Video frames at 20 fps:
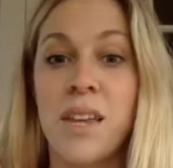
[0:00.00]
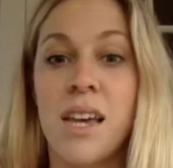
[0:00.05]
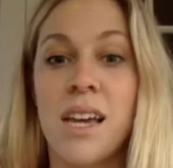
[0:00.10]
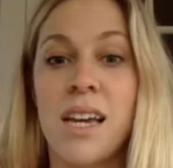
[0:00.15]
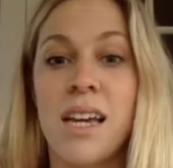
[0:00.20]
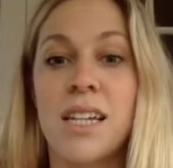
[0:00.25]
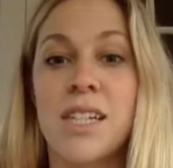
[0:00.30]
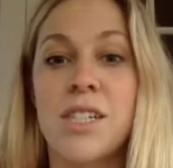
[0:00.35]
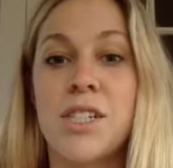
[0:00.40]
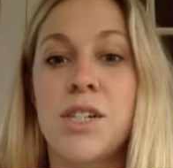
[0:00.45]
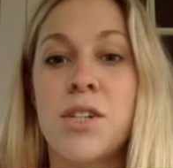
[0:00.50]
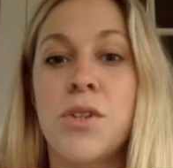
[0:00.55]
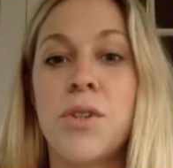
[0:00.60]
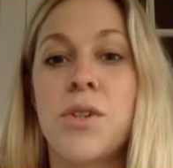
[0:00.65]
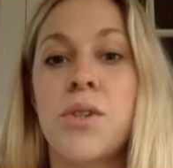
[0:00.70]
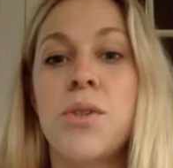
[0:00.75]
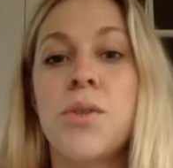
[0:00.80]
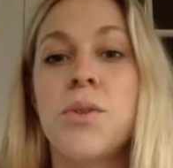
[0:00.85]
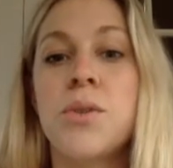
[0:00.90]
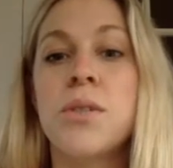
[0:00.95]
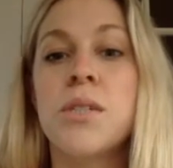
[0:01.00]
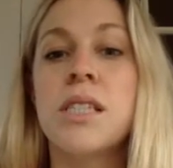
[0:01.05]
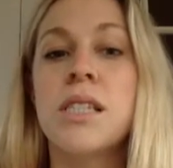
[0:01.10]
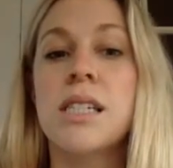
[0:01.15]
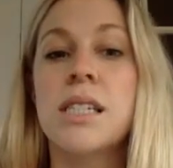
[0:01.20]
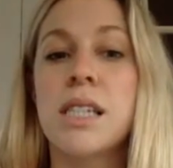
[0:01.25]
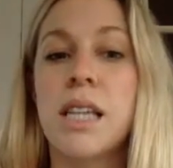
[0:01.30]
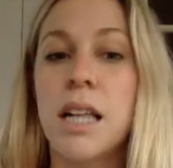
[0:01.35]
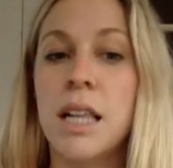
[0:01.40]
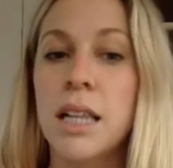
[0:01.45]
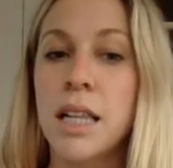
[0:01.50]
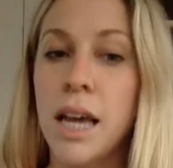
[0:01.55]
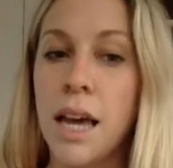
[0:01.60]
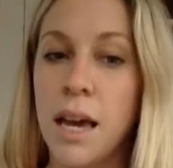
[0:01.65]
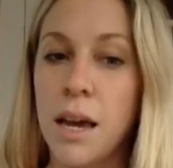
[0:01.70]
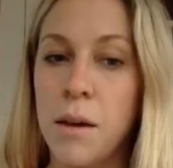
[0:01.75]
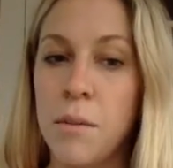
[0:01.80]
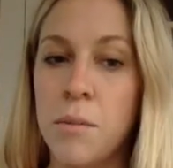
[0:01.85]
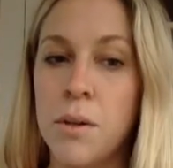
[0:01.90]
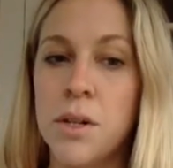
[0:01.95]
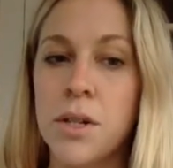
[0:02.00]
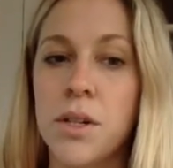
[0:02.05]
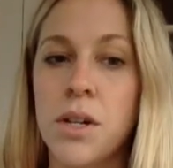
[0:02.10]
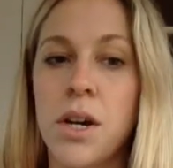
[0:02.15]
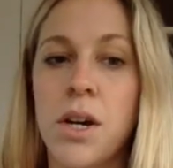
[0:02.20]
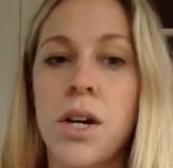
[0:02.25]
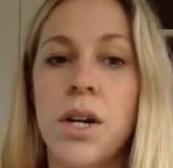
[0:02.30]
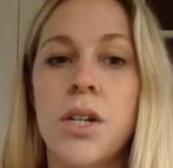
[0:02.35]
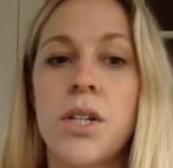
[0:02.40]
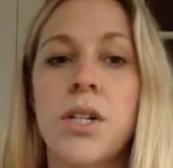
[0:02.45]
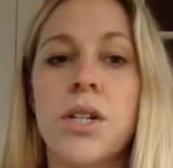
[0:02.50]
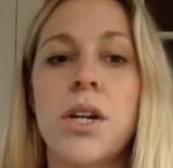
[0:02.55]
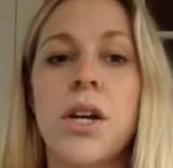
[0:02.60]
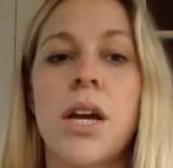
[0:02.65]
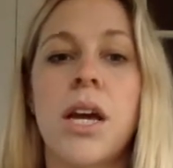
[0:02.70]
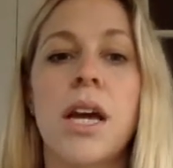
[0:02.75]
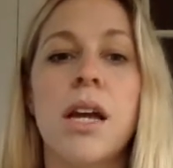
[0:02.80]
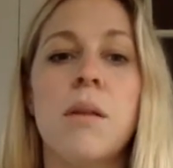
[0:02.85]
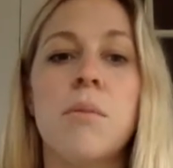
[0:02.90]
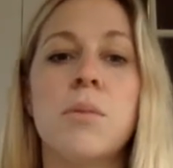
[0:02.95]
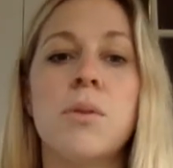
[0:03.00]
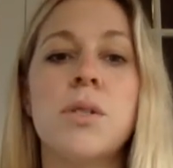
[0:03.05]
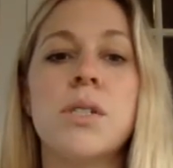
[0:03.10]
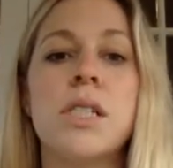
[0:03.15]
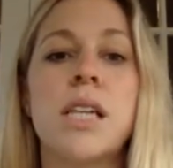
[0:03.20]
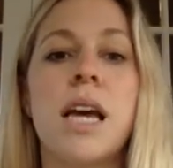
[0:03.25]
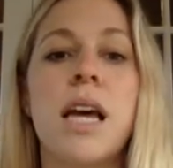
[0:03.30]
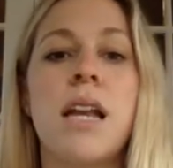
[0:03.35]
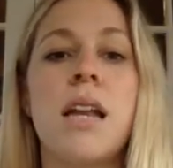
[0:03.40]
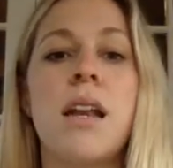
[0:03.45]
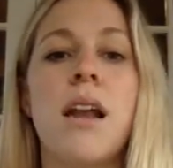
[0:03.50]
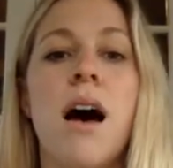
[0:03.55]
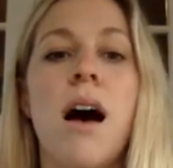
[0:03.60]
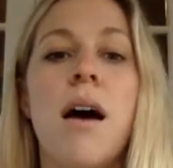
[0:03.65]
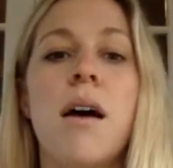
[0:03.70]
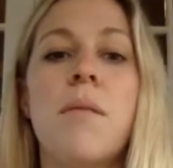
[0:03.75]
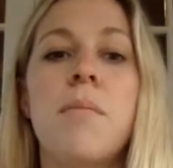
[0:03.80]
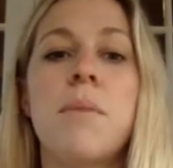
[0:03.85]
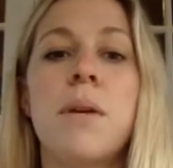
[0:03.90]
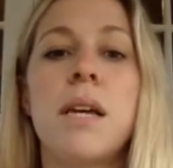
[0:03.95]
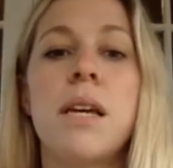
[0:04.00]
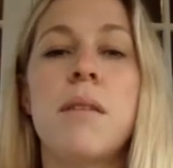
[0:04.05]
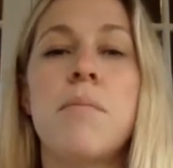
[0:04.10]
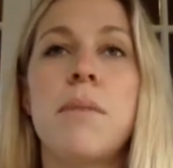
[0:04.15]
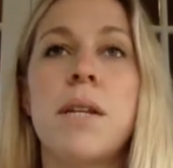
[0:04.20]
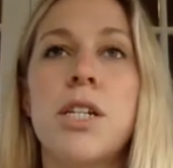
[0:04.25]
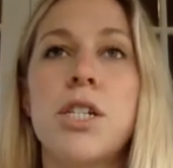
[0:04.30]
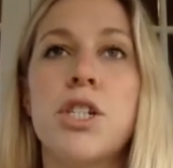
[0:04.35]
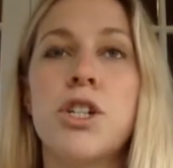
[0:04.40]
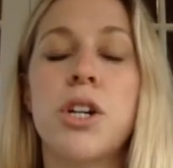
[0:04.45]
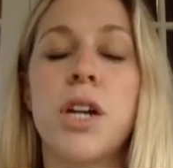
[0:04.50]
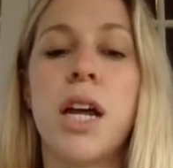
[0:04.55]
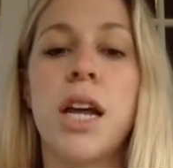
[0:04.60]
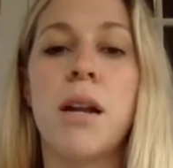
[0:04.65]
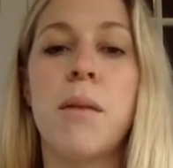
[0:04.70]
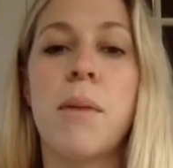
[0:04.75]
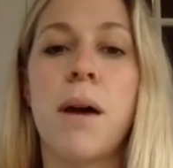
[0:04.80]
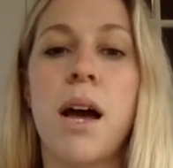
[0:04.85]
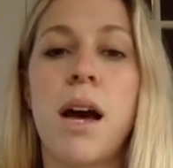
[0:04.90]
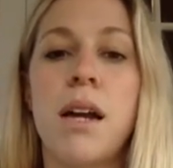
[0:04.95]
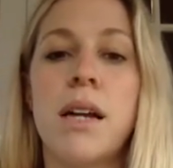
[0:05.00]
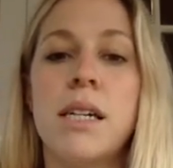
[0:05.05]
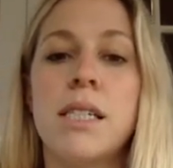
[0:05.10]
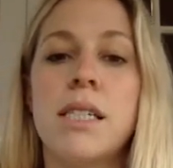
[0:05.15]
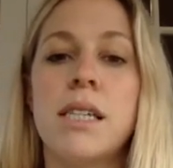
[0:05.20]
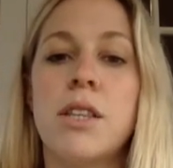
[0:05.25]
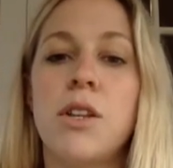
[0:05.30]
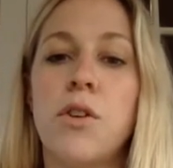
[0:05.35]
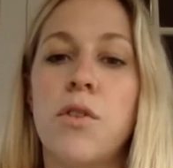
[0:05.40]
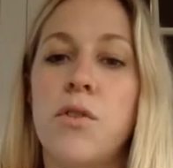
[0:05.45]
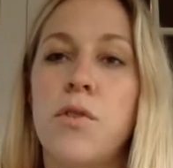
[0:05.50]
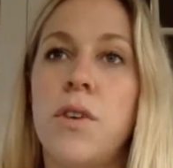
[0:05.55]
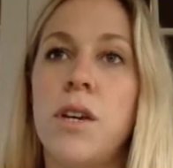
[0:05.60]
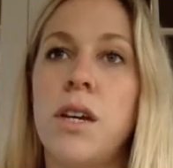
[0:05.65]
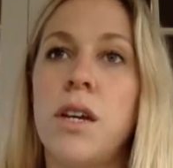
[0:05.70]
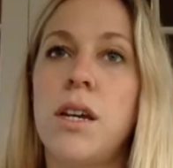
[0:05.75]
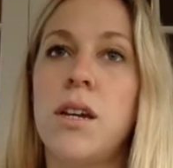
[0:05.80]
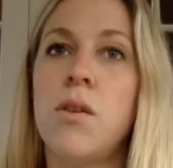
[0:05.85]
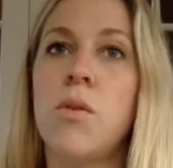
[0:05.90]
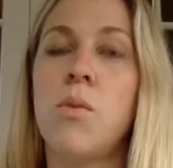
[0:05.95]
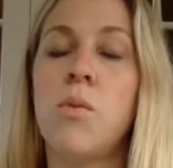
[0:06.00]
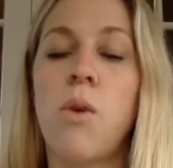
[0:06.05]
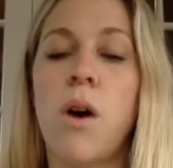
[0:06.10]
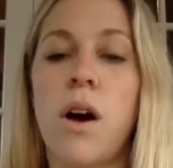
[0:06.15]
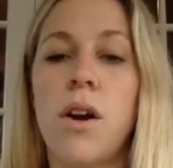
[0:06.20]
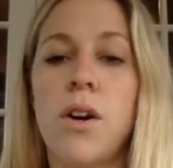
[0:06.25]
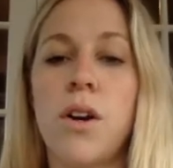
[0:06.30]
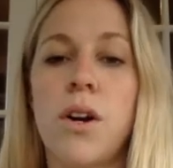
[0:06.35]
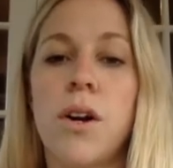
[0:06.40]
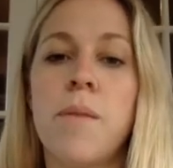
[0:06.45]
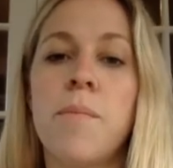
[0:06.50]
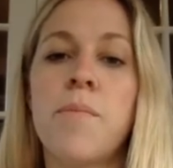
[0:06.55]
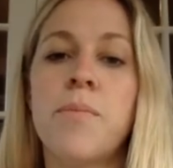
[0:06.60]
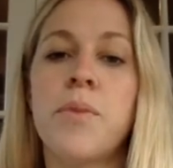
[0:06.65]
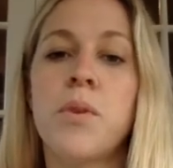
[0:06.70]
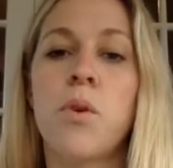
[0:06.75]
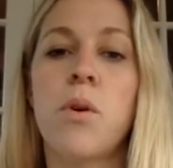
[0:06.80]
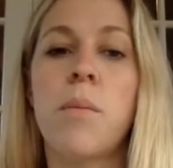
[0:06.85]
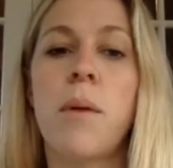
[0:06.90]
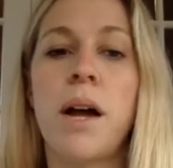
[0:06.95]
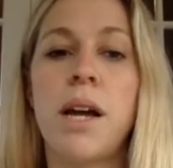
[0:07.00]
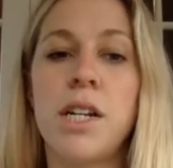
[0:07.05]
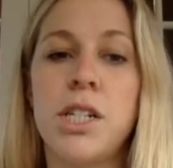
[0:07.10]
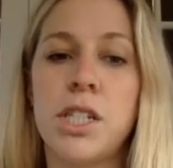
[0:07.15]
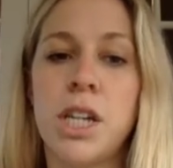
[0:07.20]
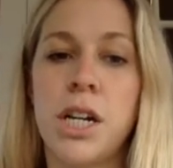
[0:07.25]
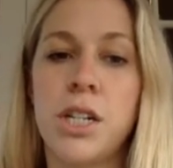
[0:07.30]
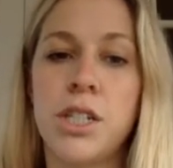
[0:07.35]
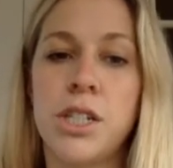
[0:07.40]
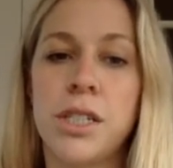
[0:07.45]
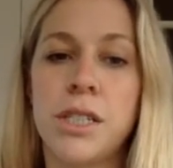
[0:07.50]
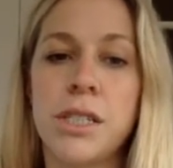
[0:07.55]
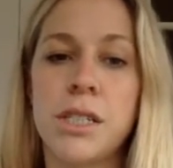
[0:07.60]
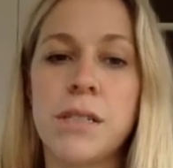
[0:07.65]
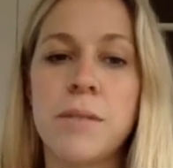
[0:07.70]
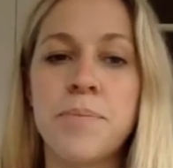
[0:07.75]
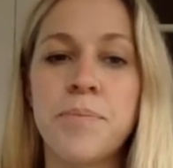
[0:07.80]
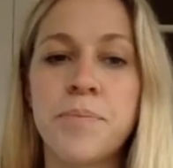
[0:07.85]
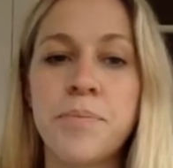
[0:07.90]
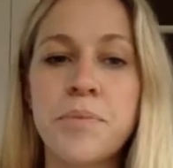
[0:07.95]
To use this claim, animals cannot be administered antibiotics in their feed, water, or by injections.